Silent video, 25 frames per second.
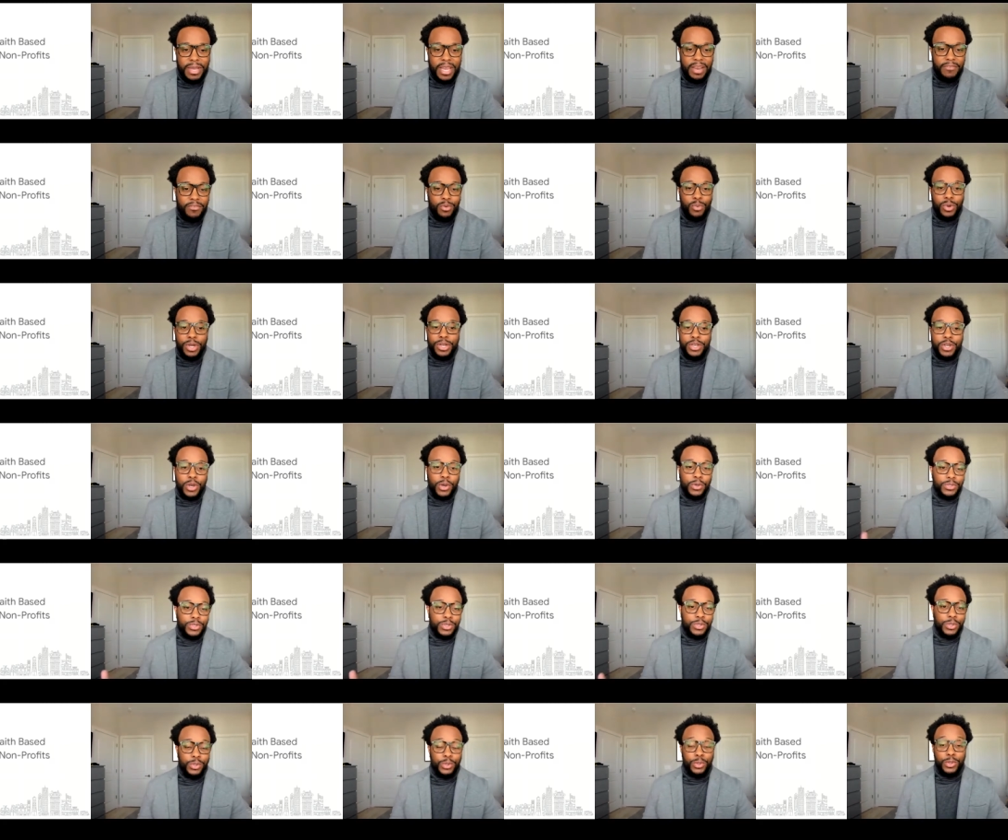Everyone
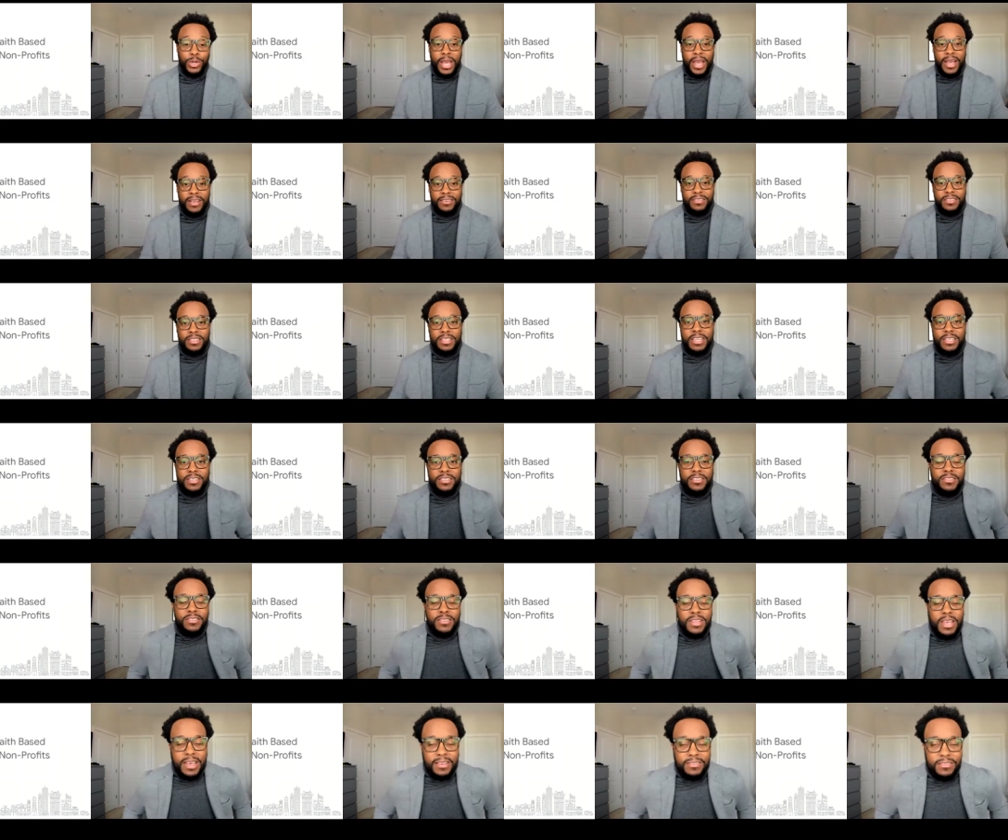knows Google as
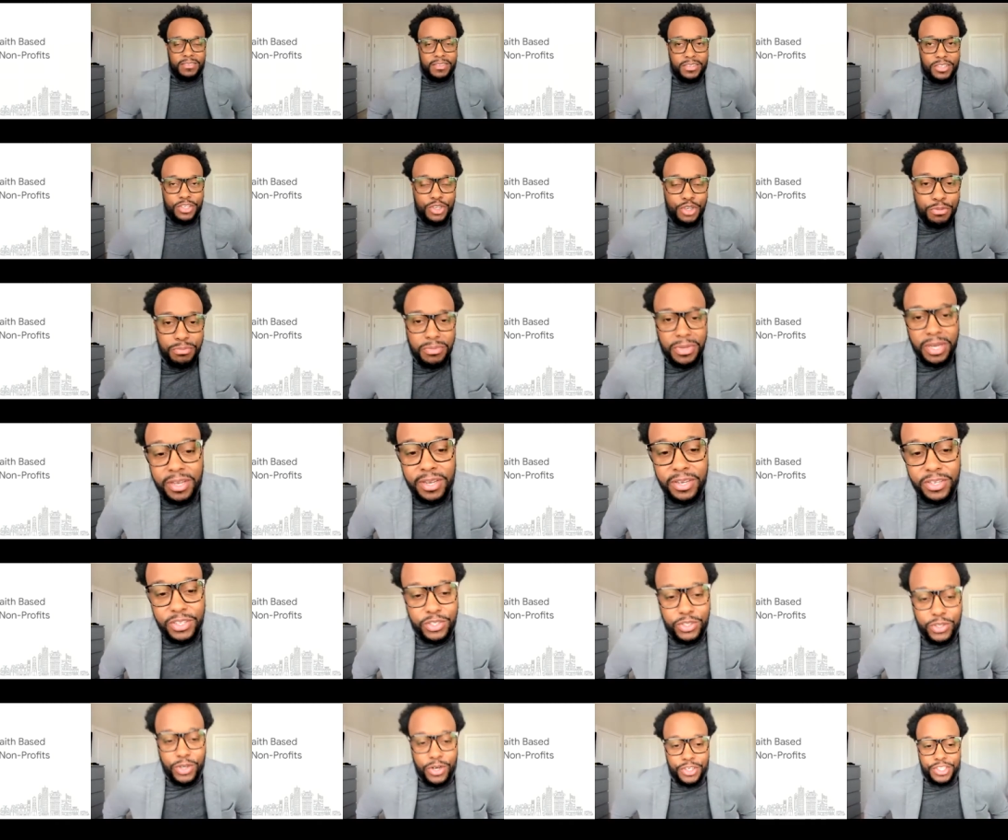this
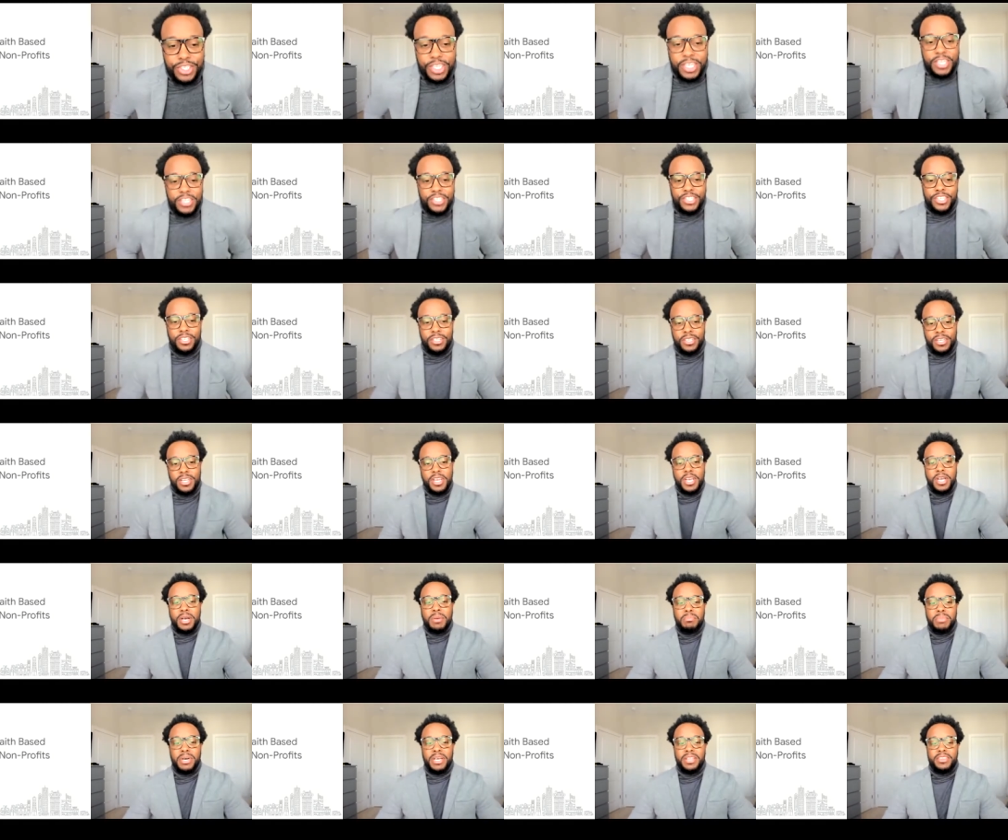humongous search engine,
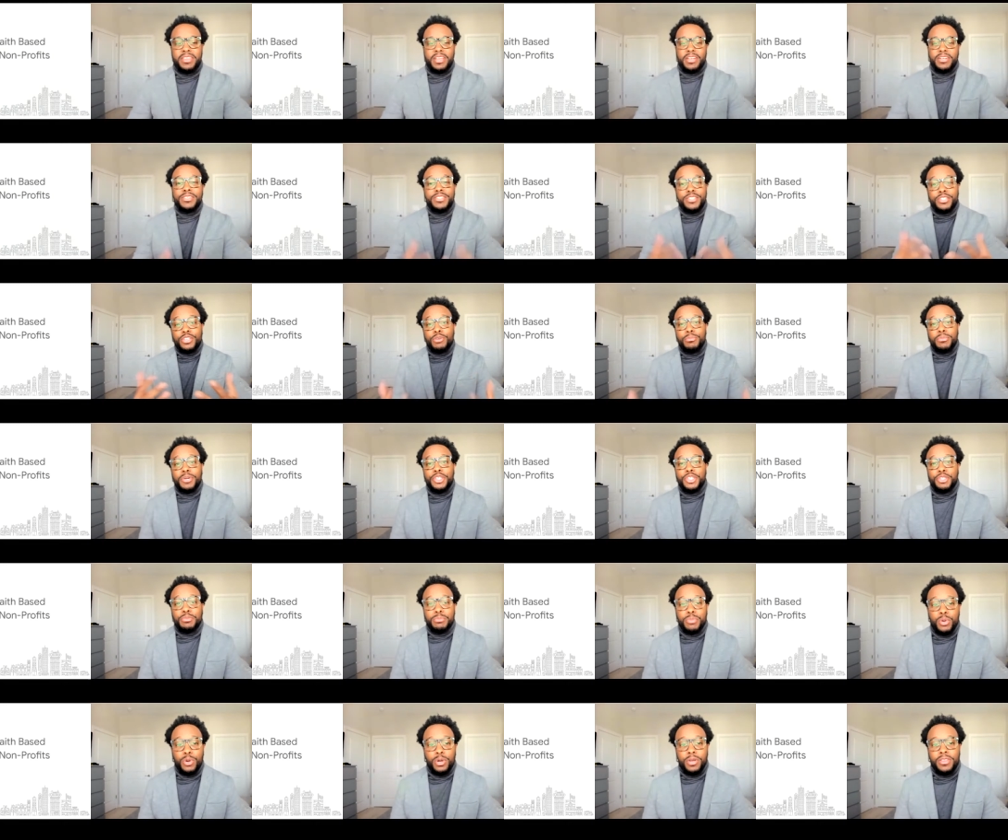but there's so
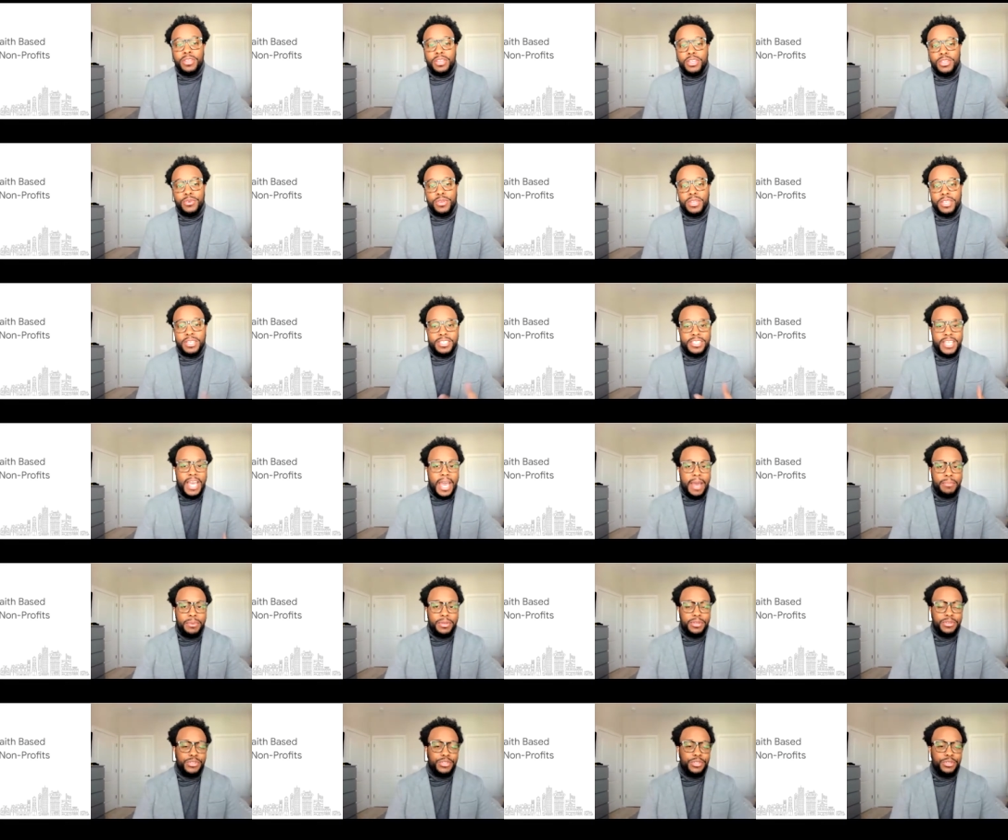much more that you can
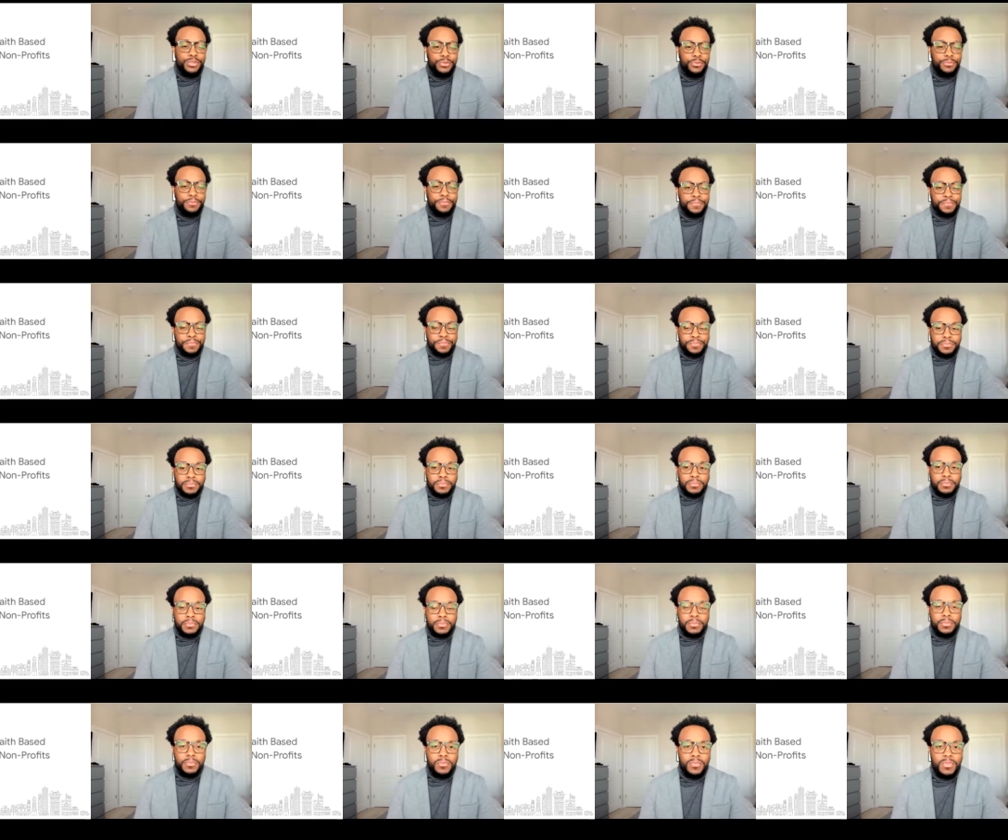tap into
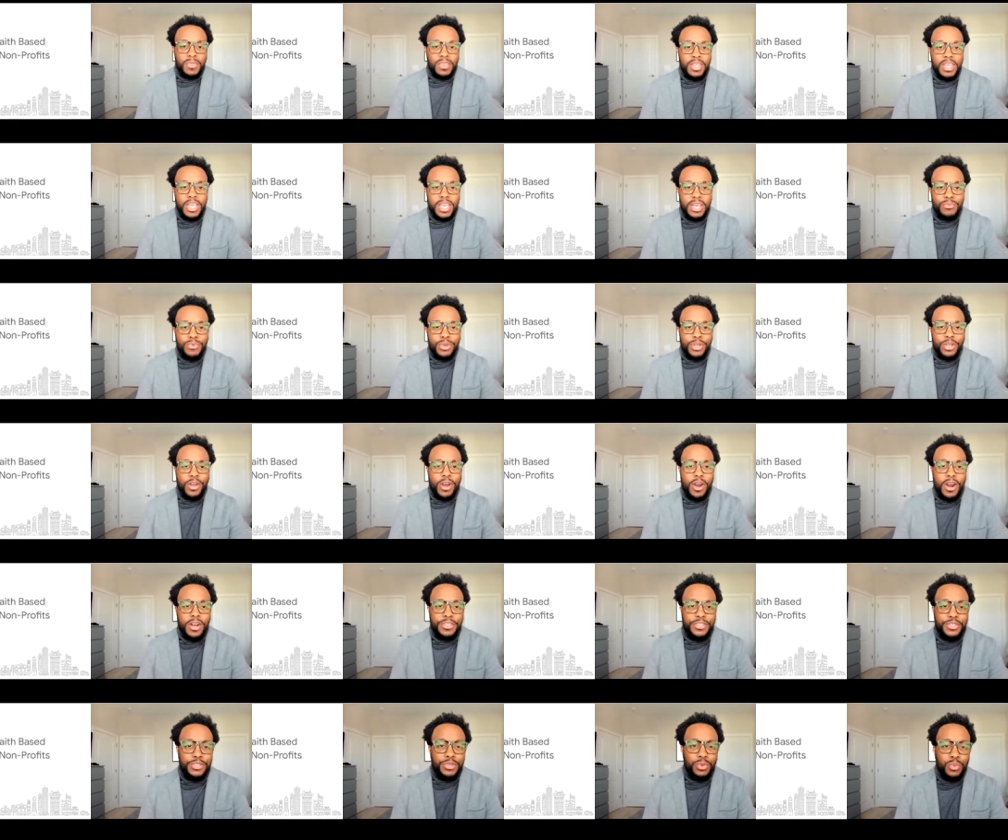in
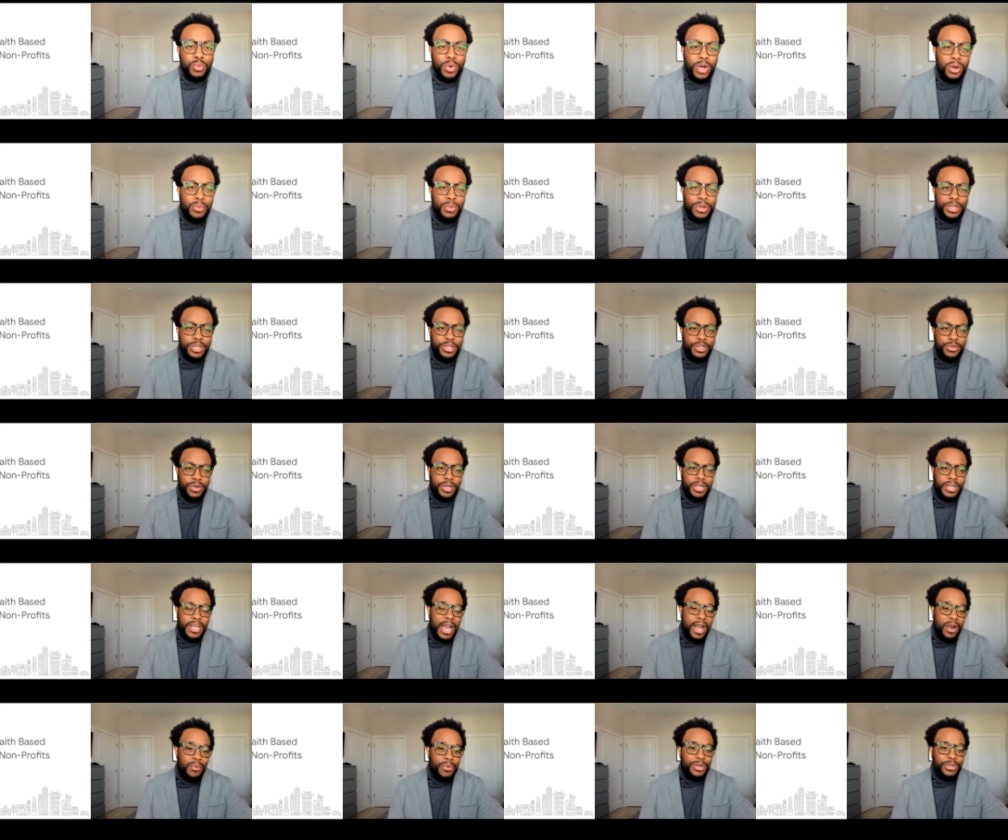regards to what we do
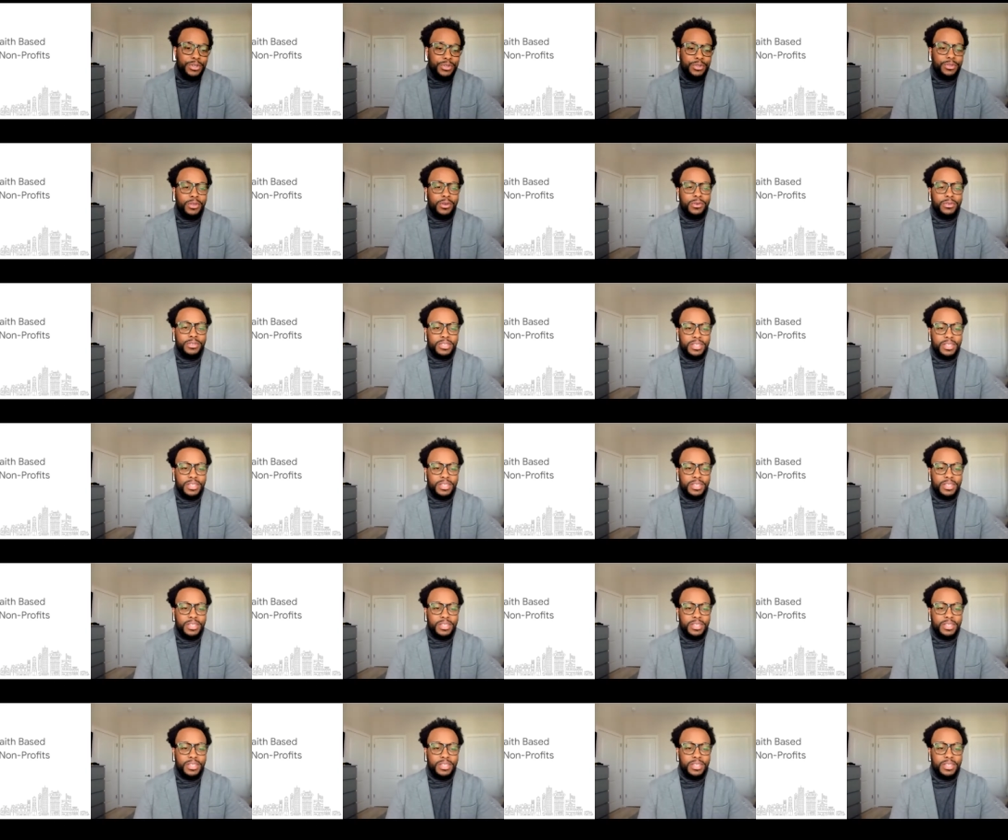and how we do those